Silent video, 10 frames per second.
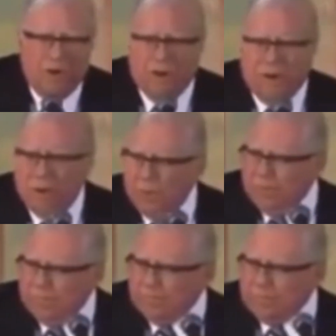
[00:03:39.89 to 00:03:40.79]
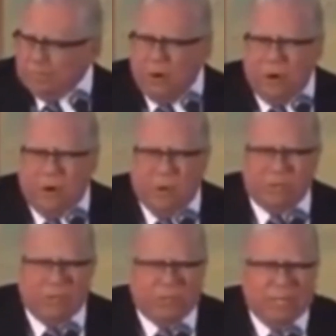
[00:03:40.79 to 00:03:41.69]
Always. He's always
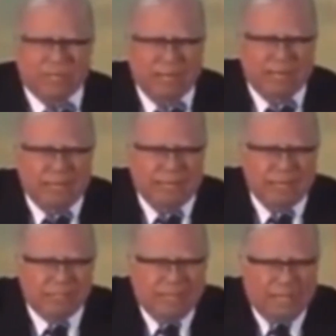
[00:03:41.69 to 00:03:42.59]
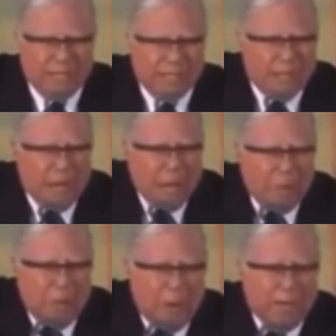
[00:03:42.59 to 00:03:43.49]
looking like he's
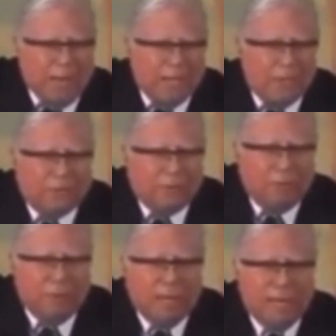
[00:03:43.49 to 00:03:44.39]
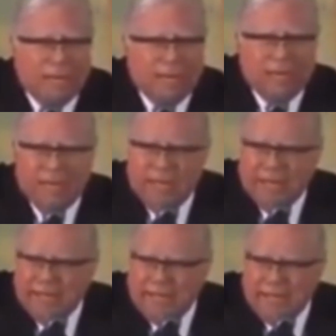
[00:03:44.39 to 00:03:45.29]
1 inch from being,
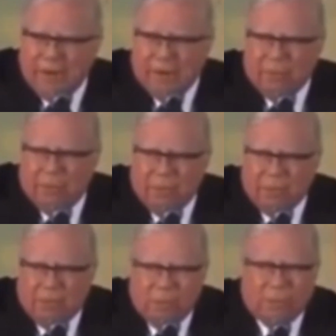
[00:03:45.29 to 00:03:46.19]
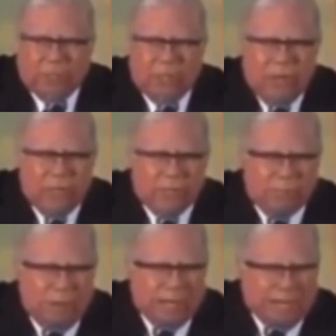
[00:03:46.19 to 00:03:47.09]
losing all his
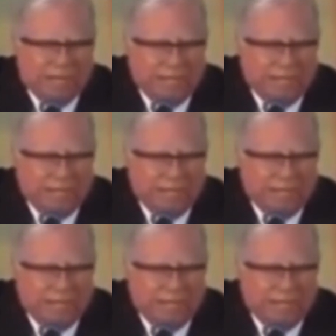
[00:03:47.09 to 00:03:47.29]
money.